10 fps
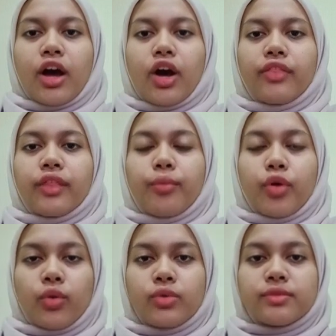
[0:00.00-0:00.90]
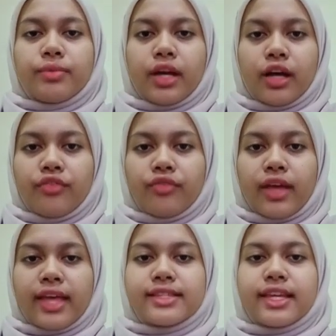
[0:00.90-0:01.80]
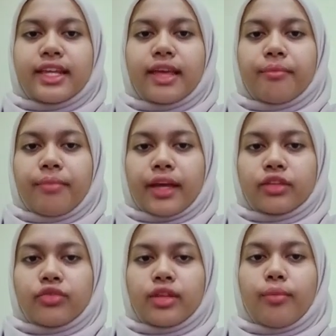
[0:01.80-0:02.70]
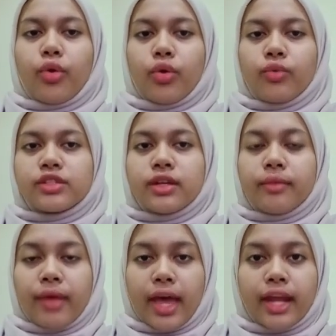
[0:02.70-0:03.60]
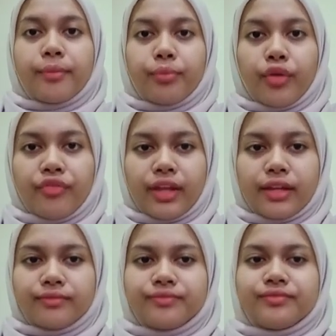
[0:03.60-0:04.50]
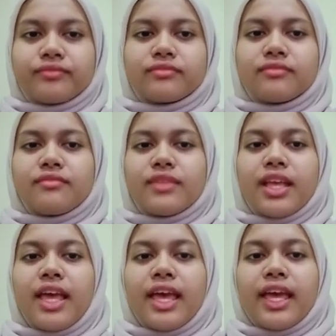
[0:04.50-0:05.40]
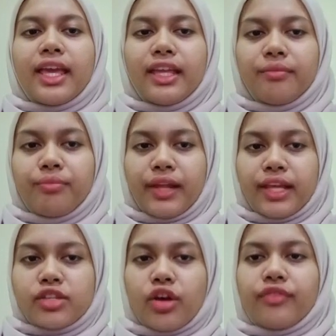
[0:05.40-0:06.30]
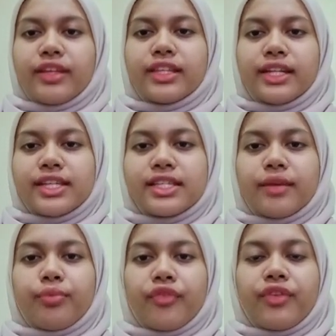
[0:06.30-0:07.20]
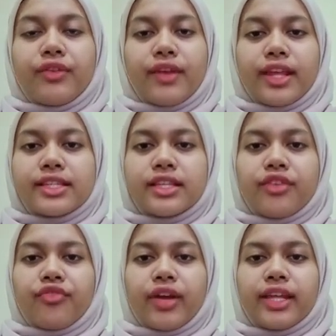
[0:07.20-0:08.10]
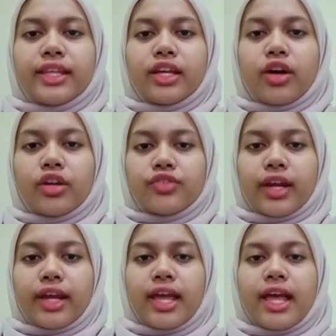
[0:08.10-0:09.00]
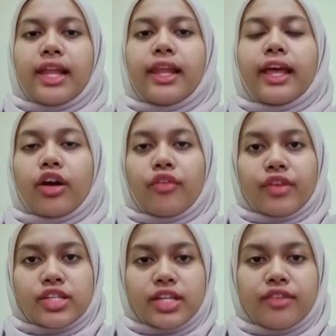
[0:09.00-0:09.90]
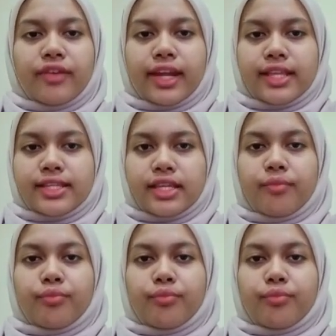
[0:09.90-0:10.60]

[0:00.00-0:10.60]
on the borrower's behalf and selling it back to the borrowers at a profit. In place of interest, a profit rate is defined in the contract. Like conventional financing,